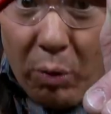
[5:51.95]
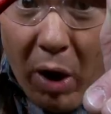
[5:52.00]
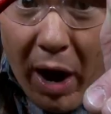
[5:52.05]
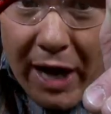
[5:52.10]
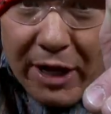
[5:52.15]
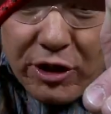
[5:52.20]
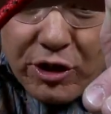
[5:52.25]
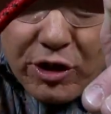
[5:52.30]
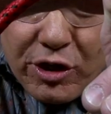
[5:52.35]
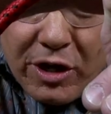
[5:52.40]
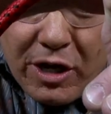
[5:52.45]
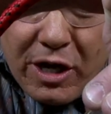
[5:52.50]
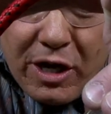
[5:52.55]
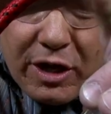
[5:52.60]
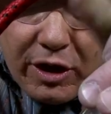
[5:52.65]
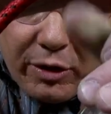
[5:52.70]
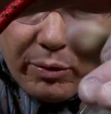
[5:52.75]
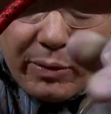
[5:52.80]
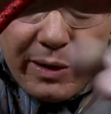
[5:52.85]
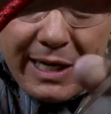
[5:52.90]
Watch.
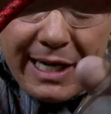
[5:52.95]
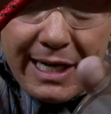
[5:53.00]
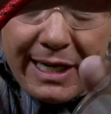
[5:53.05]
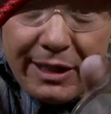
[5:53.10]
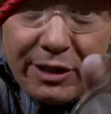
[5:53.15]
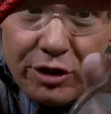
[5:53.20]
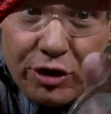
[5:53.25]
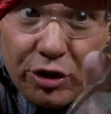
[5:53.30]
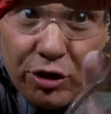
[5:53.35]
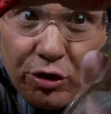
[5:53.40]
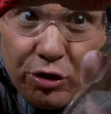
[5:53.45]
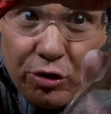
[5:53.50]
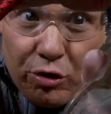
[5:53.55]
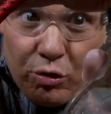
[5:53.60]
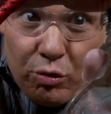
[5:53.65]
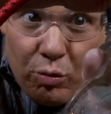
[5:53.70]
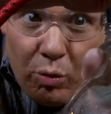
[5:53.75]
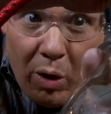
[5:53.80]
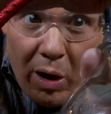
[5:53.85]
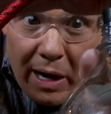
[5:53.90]
Three, two,
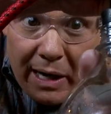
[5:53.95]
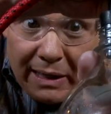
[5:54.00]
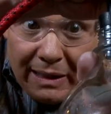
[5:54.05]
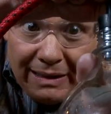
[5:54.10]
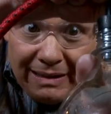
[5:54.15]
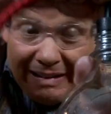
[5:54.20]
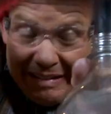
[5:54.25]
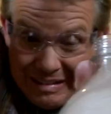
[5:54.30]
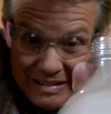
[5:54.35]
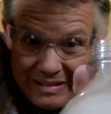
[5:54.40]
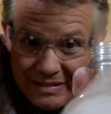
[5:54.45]
one.